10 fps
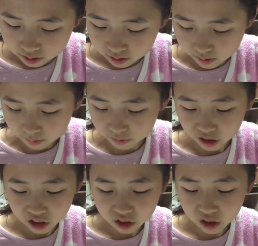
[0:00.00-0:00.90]

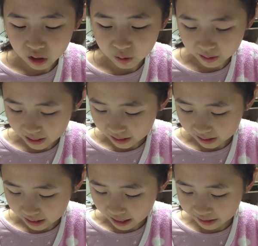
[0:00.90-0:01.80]
Yuno
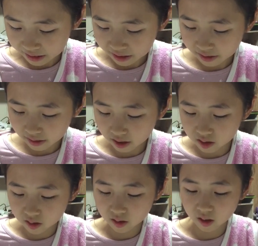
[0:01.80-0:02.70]
and Nayeon
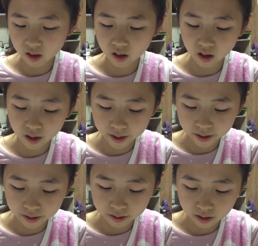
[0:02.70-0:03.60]

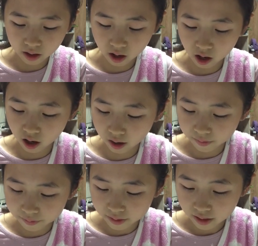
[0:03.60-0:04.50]
are
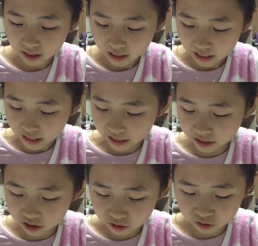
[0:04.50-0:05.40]

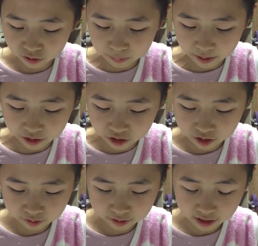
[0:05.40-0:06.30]
in school, but
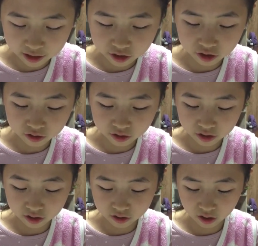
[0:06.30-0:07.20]
Yuri and
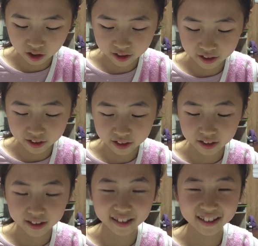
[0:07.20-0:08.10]
Junsu are in
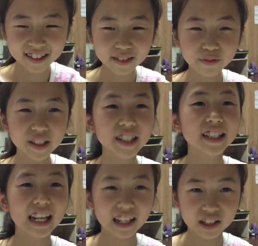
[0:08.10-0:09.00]
the real
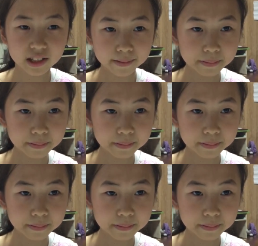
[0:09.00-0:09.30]
dance.